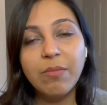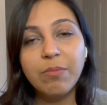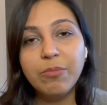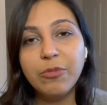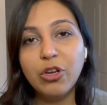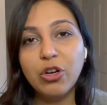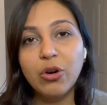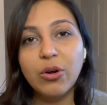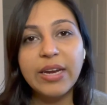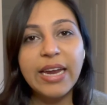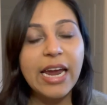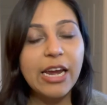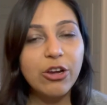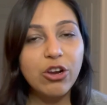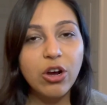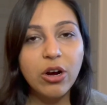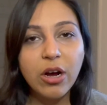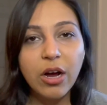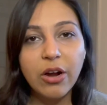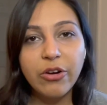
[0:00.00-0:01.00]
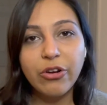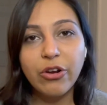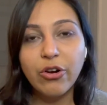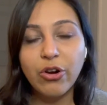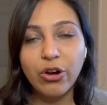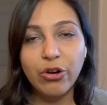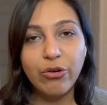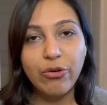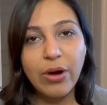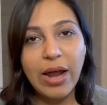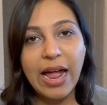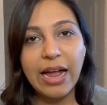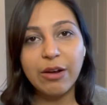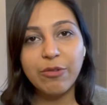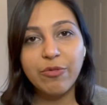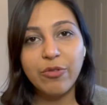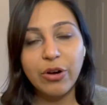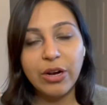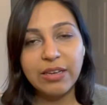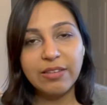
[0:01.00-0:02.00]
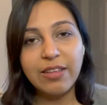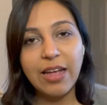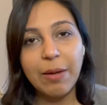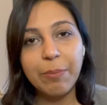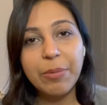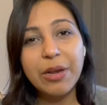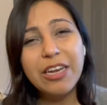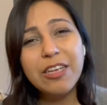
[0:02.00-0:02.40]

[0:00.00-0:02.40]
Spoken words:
you know, get your career on track, for example,